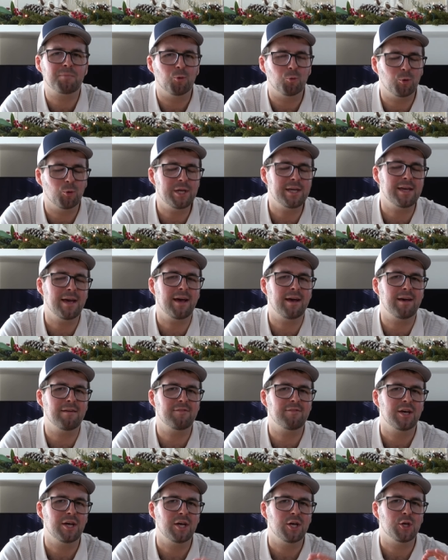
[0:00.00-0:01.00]
we
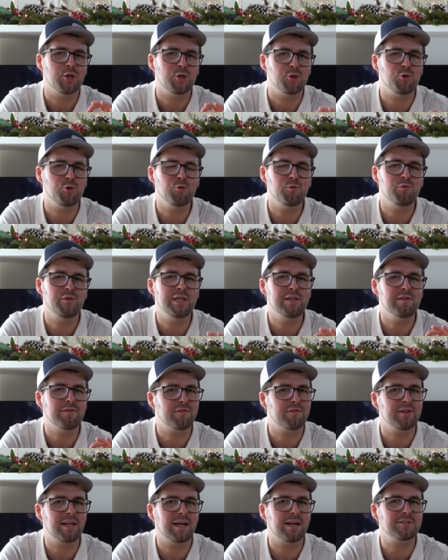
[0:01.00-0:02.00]
have UV
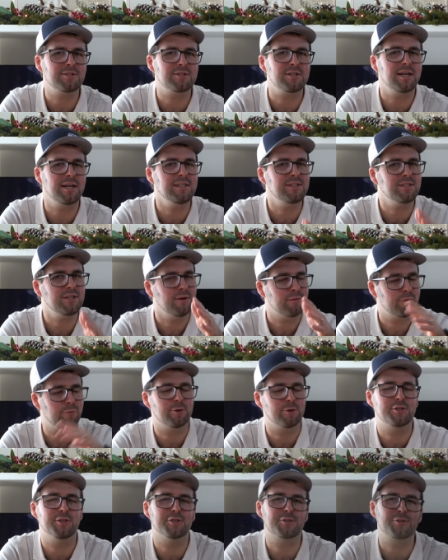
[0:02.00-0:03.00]
flashlights for
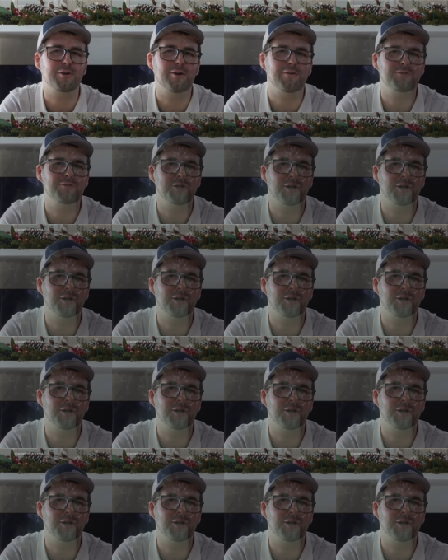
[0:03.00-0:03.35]
disc golf